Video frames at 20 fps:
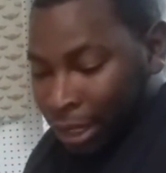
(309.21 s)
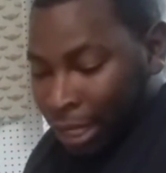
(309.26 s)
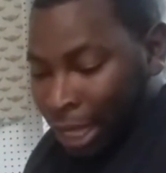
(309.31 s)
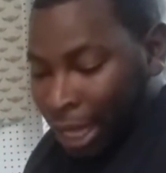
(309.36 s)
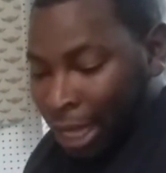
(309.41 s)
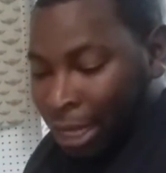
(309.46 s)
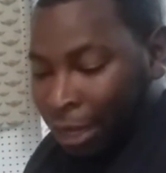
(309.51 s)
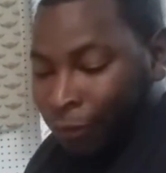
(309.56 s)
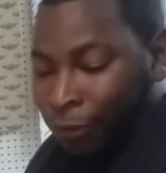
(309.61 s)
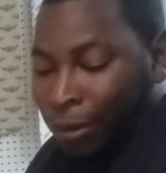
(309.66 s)

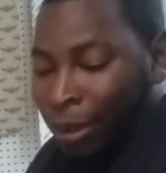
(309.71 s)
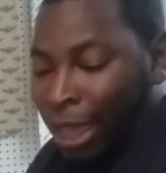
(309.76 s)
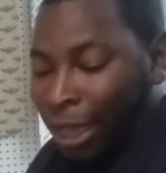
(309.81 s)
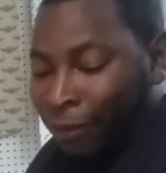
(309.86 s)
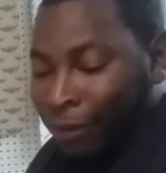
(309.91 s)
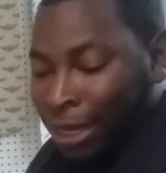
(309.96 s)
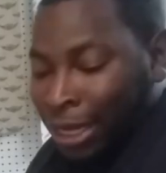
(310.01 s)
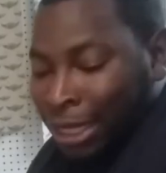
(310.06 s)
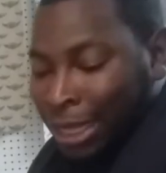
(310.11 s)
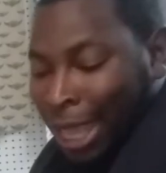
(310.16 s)
And if you
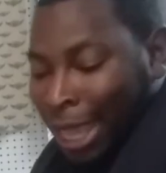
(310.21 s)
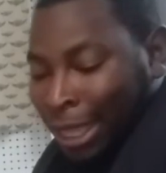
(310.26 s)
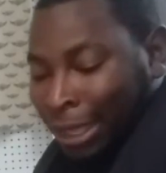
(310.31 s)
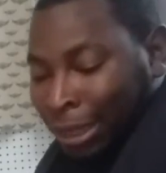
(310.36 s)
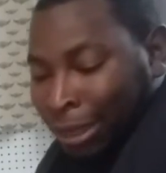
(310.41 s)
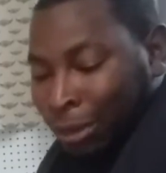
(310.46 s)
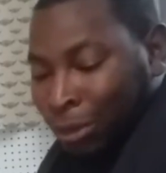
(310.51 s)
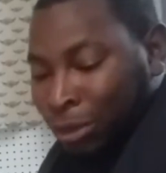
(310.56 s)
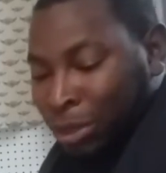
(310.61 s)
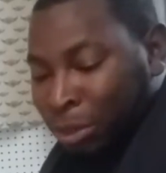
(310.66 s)
have any like
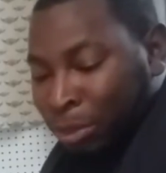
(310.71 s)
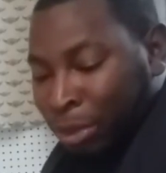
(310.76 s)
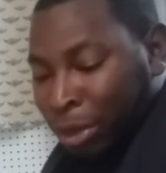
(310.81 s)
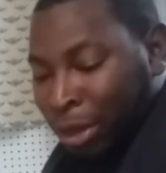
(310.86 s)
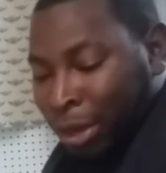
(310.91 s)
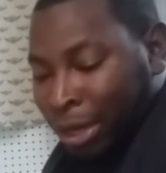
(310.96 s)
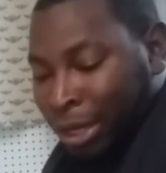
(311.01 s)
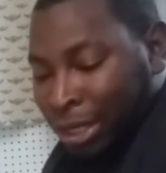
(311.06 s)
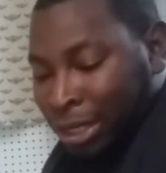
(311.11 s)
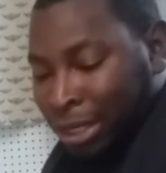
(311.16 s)
loose
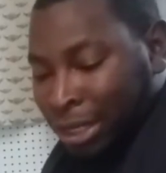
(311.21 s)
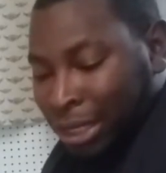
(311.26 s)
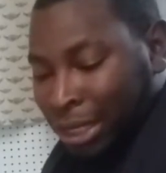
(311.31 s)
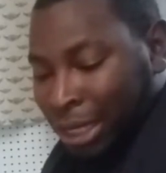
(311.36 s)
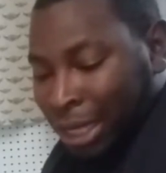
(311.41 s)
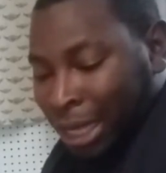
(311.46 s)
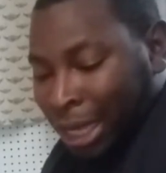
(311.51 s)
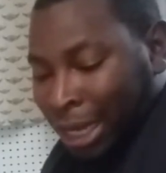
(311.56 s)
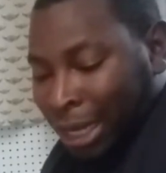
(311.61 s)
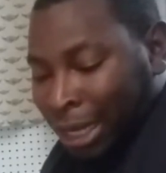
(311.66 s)
parts
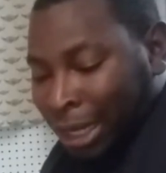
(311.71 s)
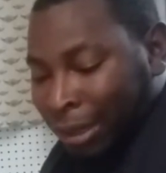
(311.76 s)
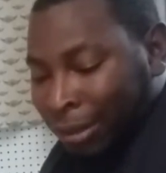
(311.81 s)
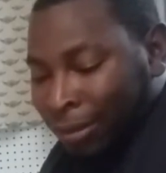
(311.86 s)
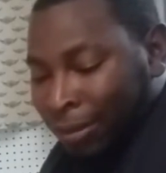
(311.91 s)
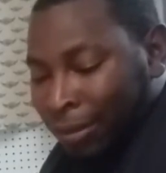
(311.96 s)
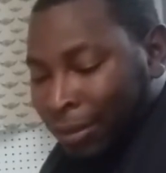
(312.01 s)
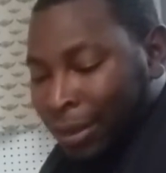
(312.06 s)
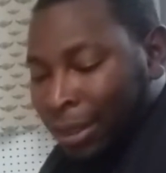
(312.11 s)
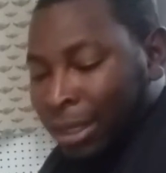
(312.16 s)
in it,
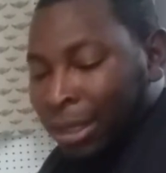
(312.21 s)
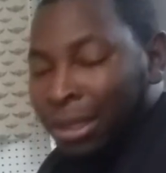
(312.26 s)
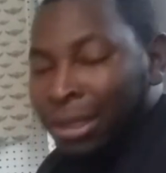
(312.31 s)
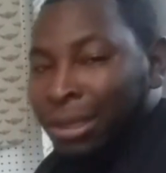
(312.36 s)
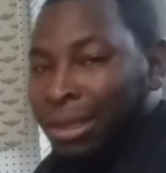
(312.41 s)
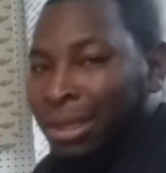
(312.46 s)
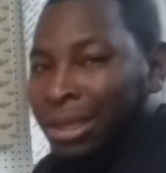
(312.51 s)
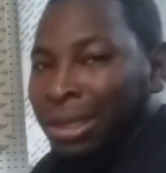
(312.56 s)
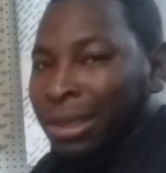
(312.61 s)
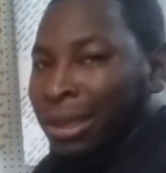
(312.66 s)

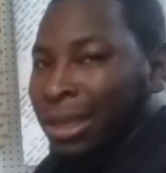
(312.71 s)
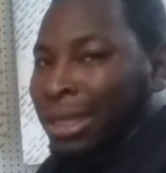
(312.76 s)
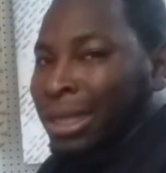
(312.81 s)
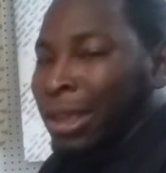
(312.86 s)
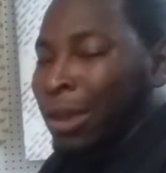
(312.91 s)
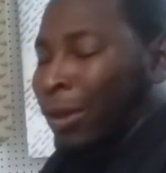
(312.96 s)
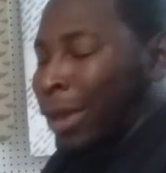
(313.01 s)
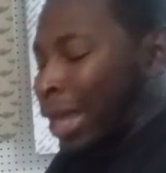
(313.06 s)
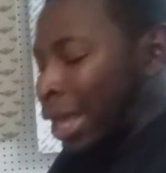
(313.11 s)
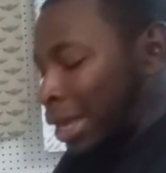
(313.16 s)
you can
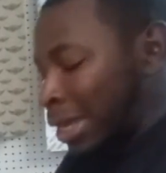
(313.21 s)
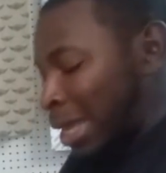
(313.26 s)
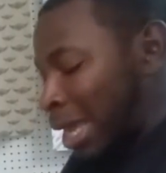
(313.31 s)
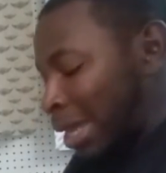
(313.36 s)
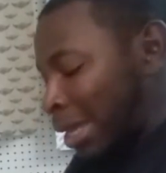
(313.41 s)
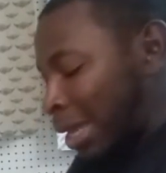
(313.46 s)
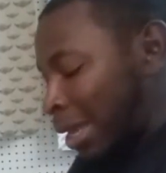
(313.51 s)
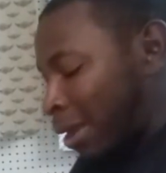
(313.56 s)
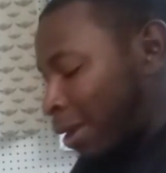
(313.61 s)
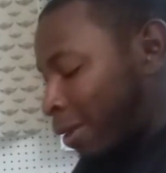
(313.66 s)
go ahead and
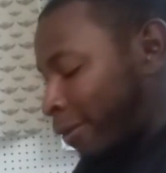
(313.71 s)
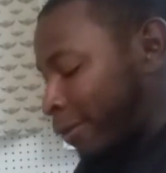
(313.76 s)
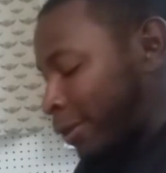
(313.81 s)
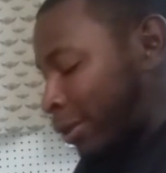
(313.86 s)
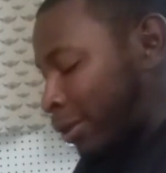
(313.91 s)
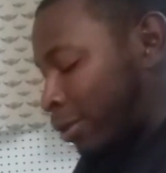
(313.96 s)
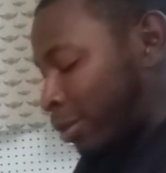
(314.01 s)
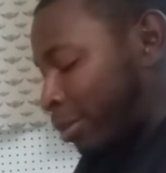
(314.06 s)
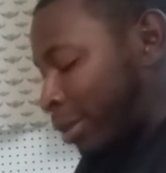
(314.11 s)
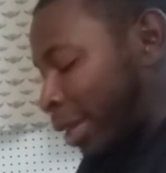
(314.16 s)
take that off
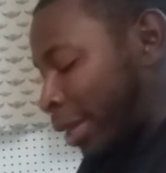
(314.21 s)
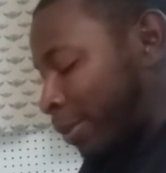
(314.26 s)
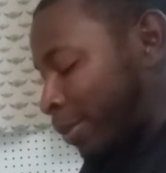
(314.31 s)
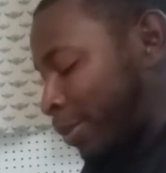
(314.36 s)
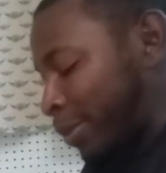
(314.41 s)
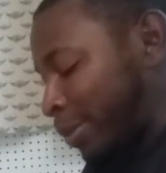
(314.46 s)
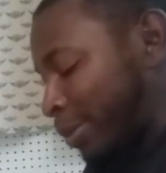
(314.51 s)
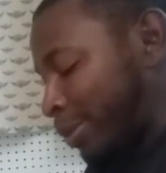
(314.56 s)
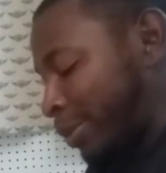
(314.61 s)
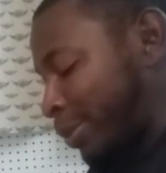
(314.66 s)
too. But
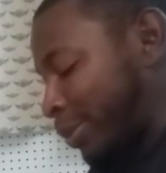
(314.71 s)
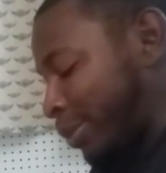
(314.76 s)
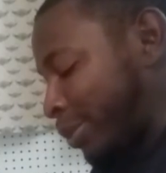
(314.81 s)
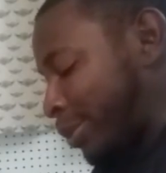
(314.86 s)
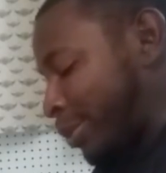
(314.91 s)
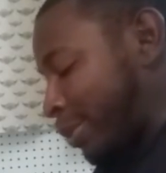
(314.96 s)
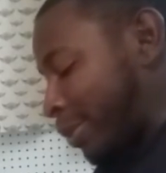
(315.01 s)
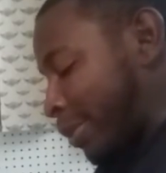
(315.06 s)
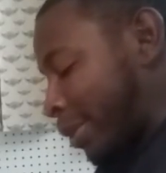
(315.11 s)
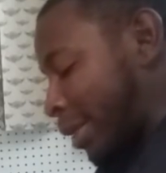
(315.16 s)

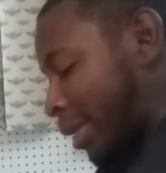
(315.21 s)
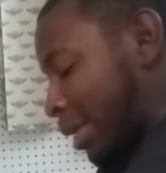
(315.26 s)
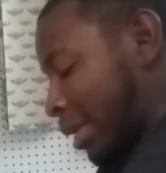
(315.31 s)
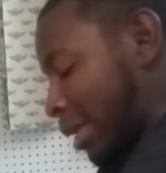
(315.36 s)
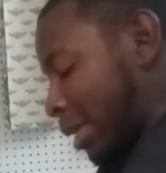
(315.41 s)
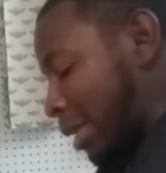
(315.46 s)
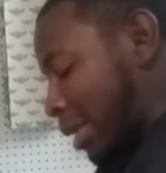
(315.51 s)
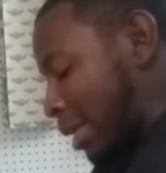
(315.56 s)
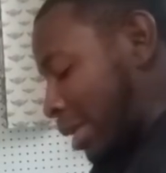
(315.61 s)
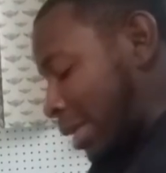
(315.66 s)

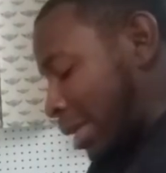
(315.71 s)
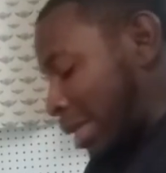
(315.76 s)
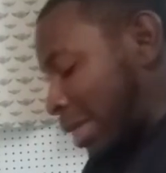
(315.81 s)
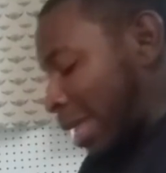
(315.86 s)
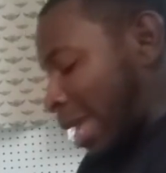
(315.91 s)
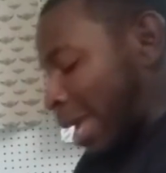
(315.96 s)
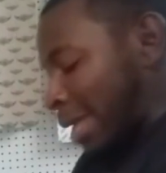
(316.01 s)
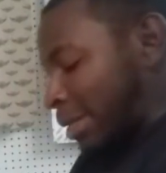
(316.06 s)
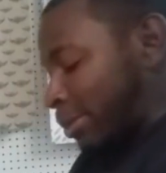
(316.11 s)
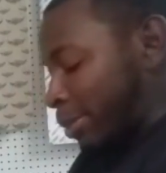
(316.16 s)

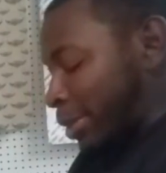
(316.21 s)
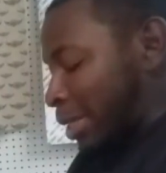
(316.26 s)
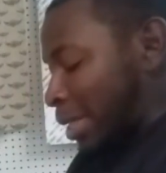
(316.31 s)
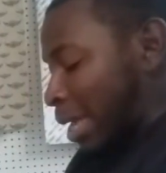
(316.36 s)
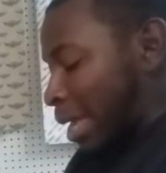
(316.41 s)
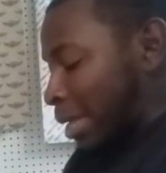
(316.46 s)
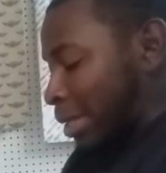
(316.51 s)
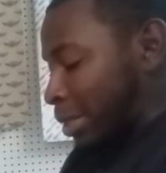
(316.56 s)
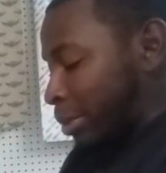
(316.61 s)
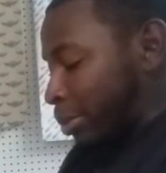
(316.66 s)
that's
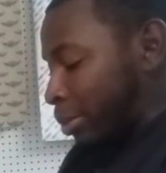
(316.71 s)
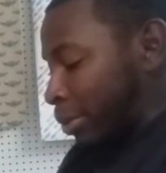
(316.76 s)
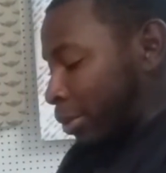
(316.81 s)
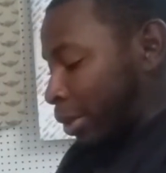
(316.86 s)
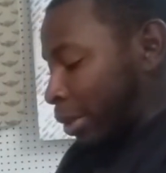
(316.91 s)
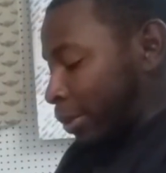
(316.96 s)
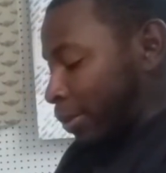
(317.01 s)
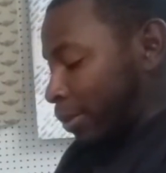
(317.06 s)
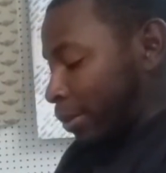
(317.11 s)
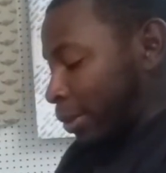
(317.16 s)
besides the
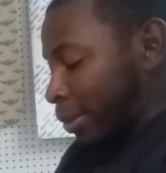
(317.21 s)
point.